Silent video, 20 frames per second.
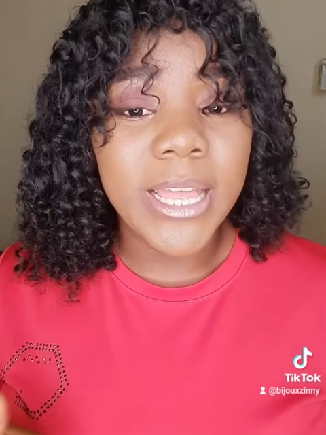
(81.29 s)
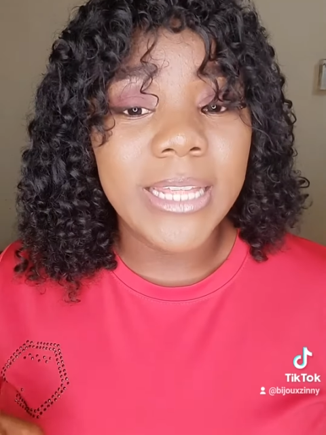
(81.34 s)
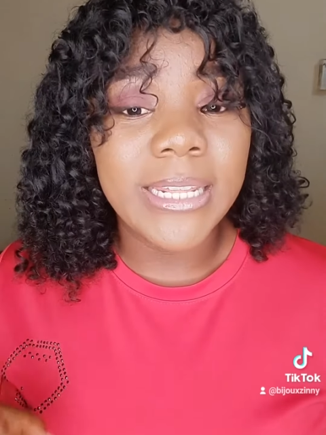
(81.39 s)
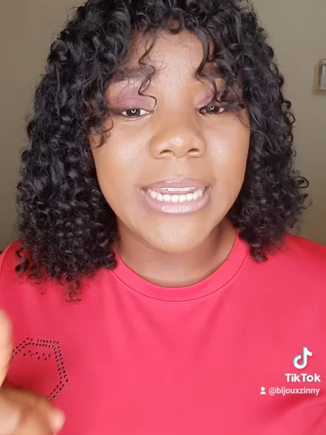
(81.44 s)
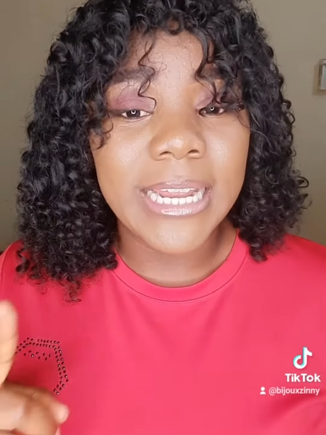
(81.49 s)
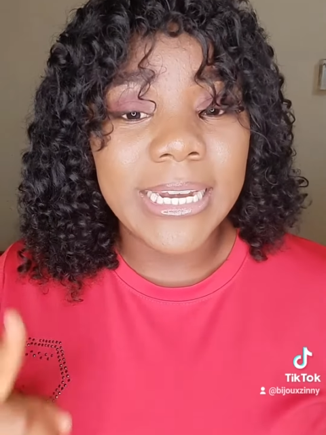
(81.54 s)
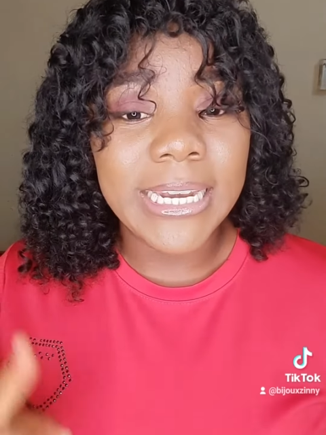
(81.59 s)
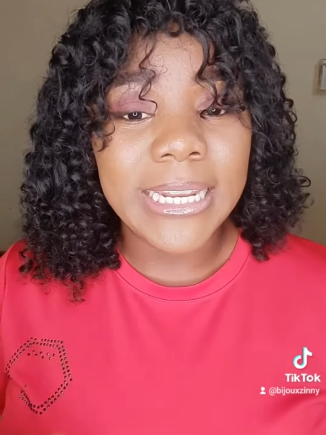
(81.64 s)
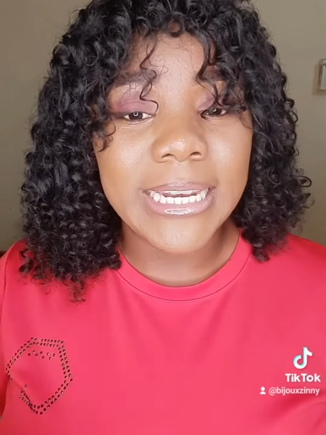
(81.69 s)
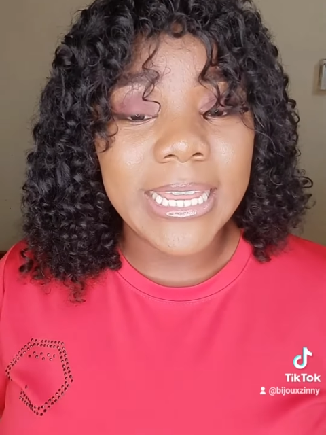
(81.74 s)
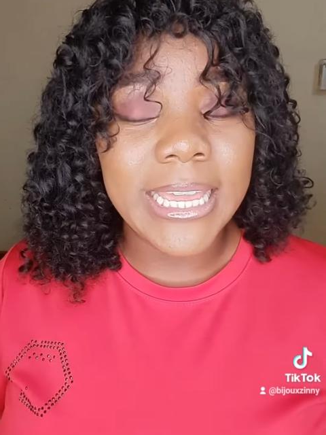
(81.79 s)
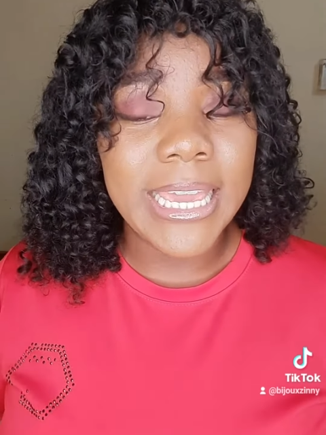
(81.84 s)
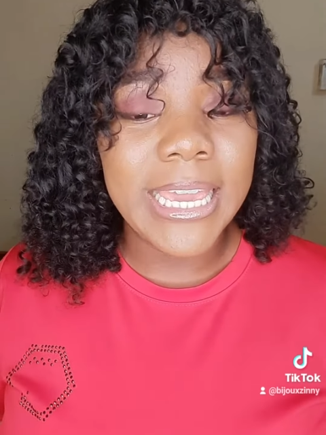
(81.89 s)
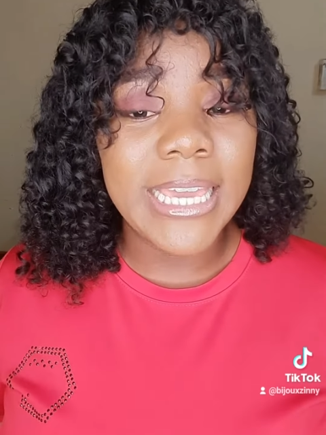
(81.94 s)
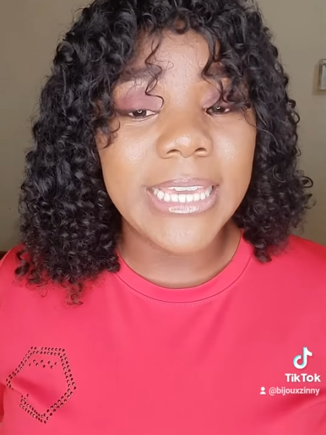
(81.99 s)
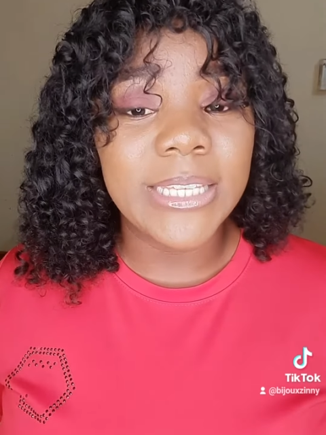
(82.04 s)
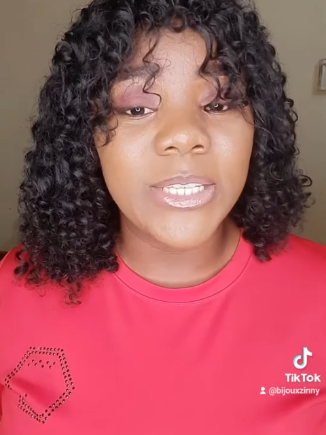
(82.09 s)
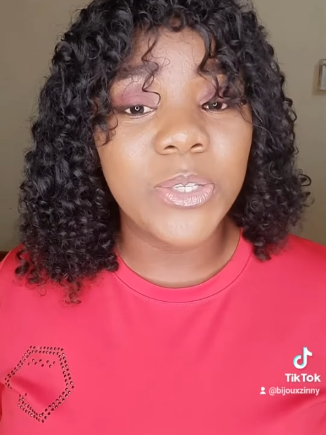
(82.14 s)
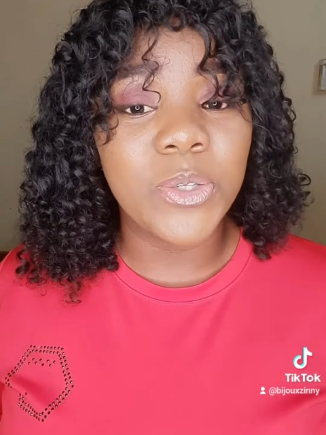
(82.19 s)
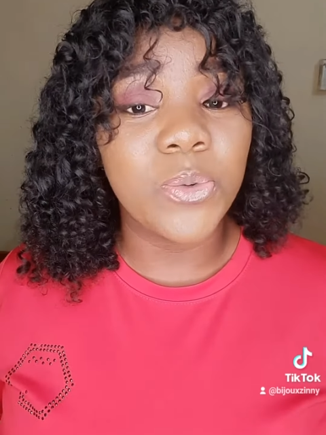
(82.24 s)
than it
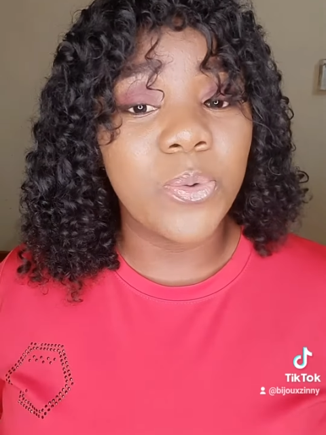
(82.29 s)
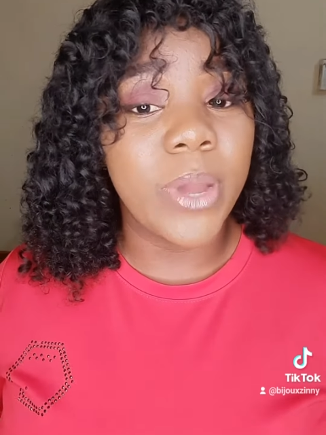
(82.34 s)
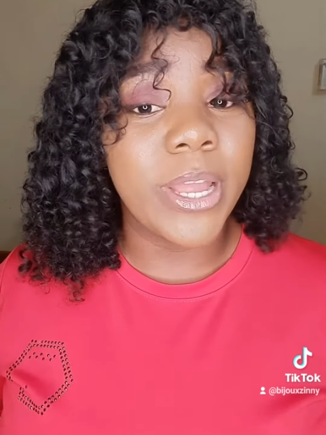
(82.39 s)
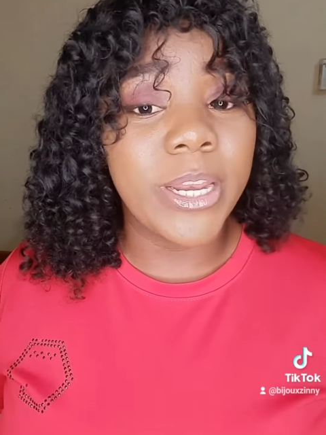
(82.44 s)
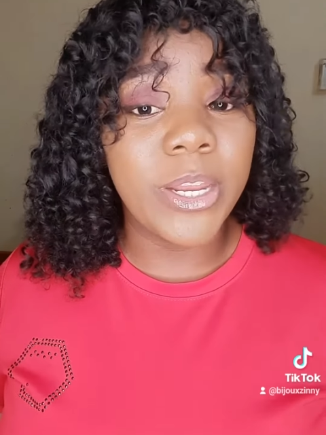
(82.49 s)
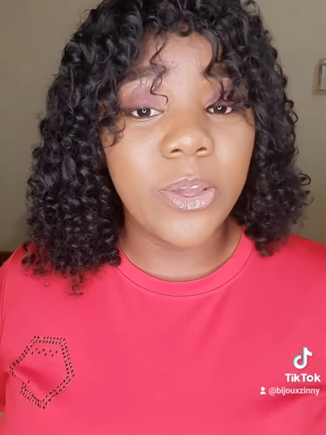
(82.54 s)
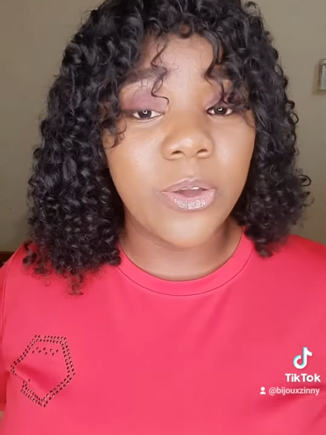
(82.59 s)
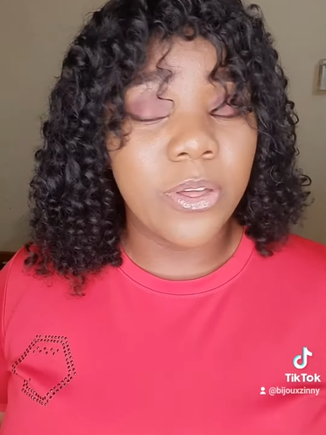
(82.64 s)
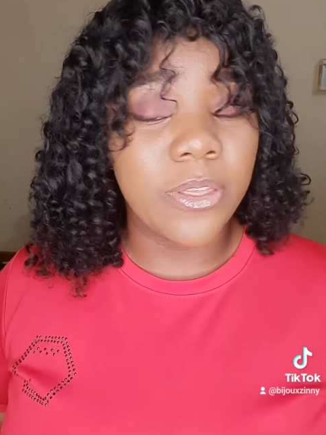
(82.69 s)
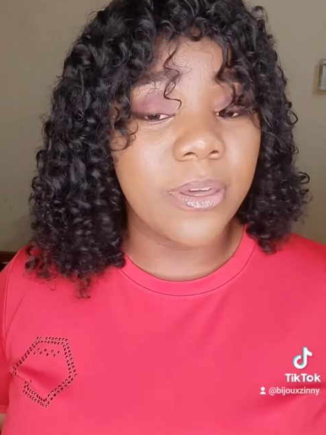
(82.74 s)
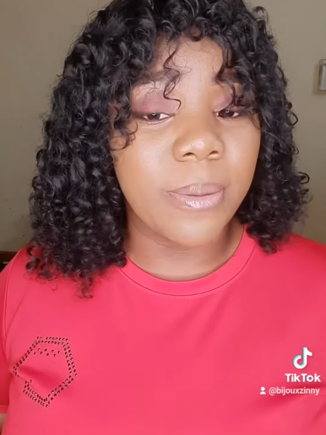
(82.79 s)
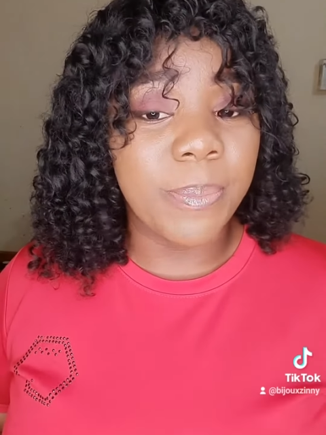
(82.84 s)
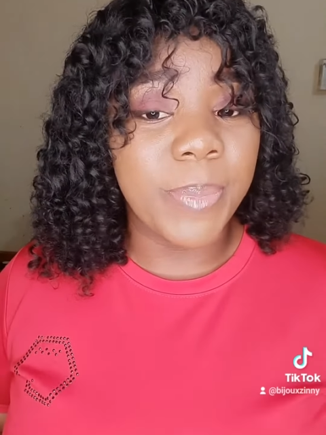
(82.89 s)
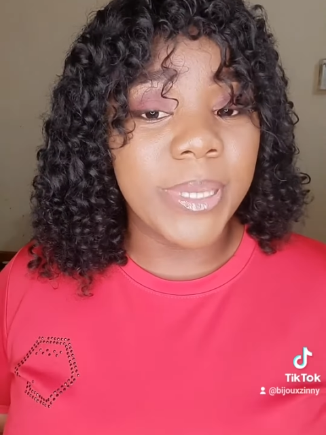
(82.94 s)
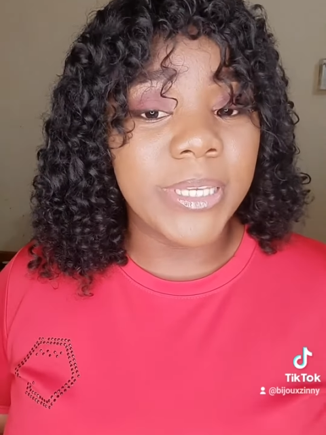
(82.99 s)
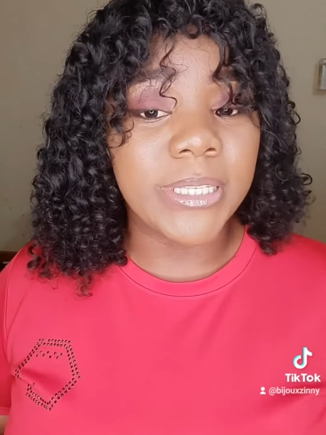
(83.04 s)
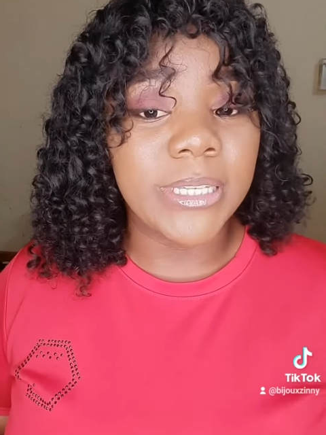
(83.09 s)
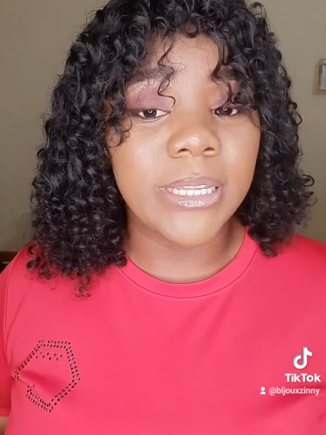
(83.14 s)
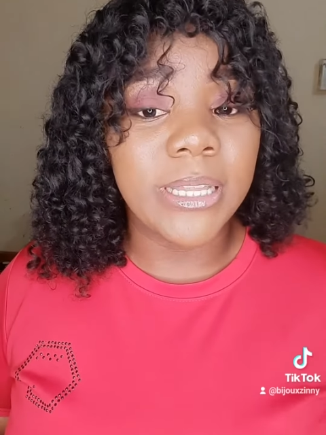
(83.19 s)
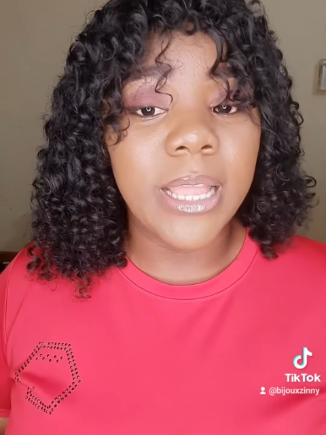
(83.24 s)
is to any other
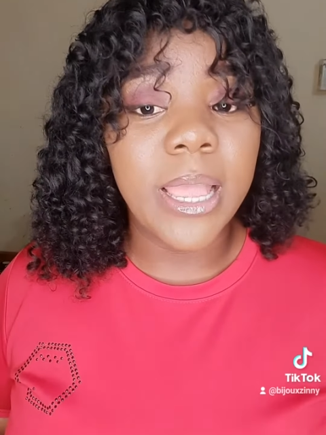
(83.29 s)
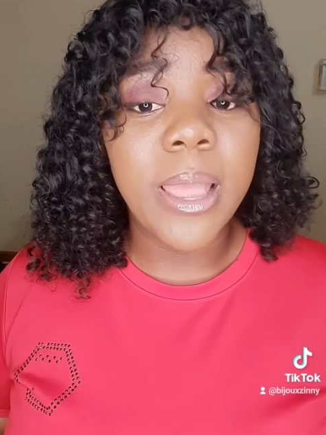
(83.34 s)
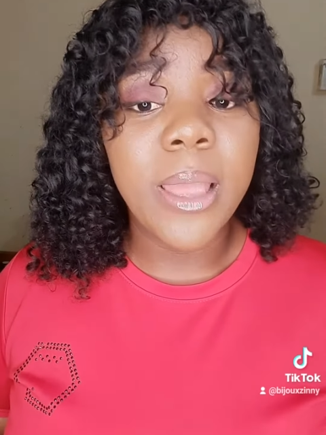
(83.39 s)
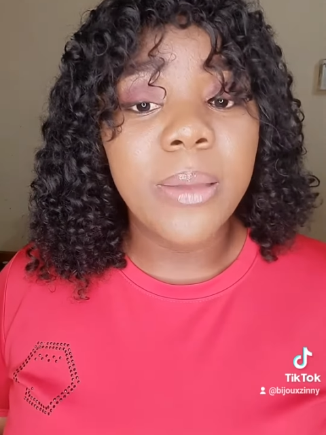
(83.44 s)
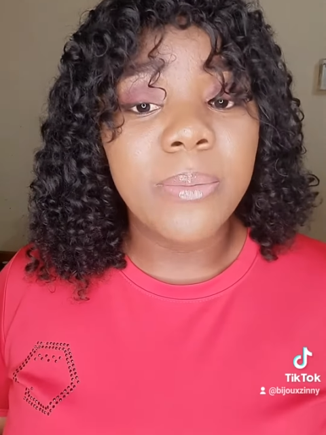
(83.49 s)
person,